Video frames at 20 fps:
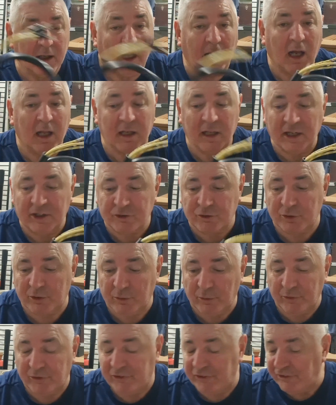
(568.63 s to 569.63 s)

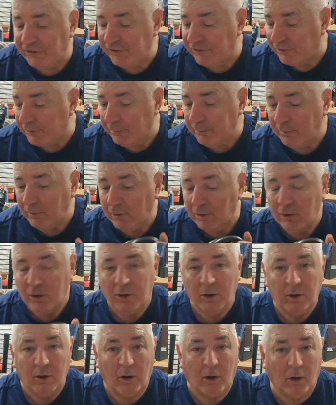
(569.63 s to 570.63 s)
electrical system
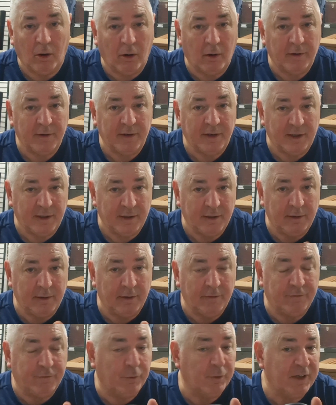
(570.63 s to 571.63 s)
on
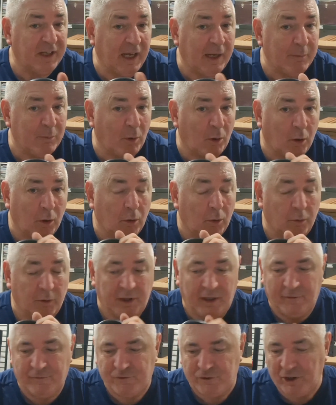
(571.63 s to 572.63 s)
a 48 model or an
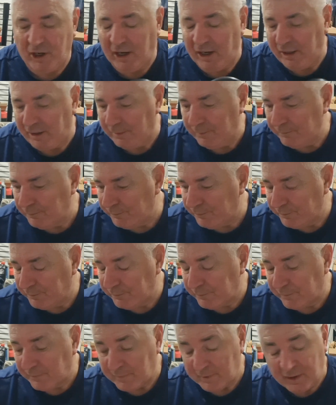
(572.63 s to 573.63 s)
FJ,
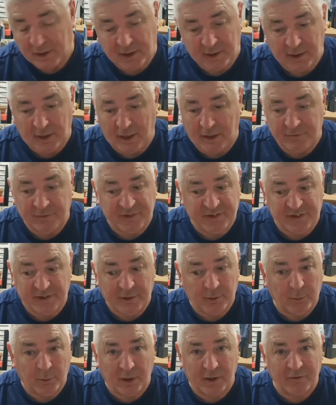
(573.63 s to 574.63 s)
and every
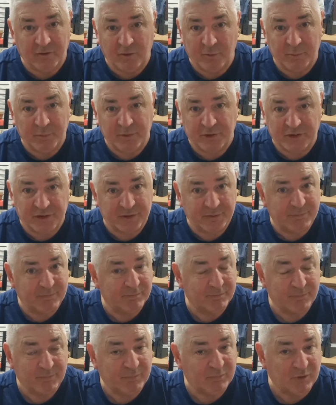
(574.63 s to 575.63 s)
single one of them's
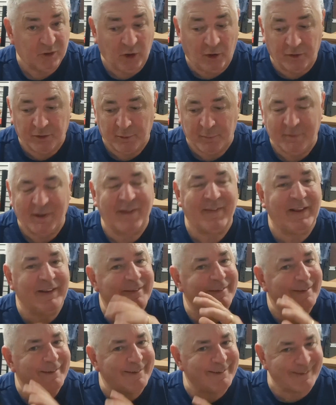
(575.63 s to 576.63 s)
got them. Now
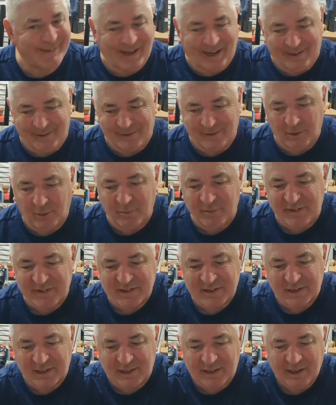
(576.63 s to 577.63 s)
that's the standard.
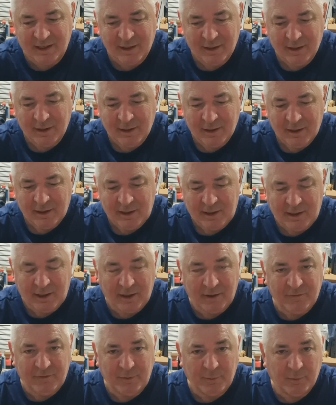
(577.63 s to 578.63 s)
Obviously, you know,
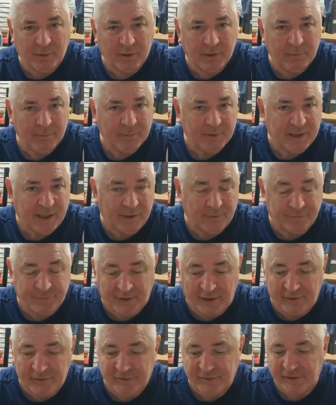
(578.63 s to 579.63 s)
if you want to get
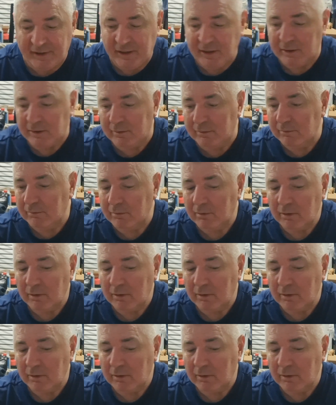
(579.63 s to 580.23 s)
fancy and